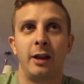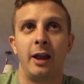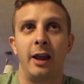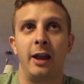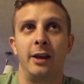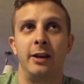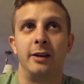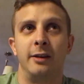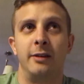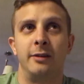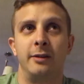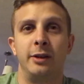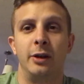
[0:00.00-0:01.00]
and
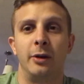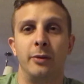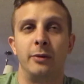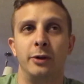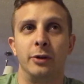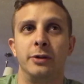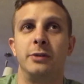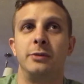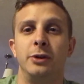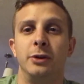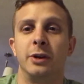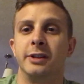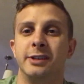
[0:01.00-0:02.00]
you'll
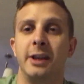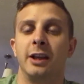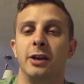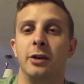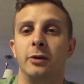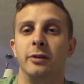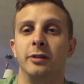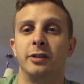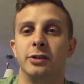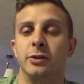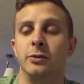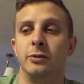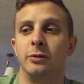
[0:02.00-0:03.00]
get taken notice
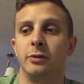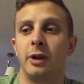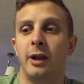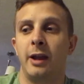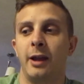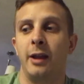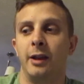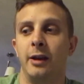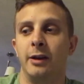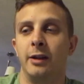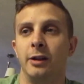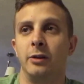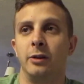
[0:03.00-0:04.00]
to, and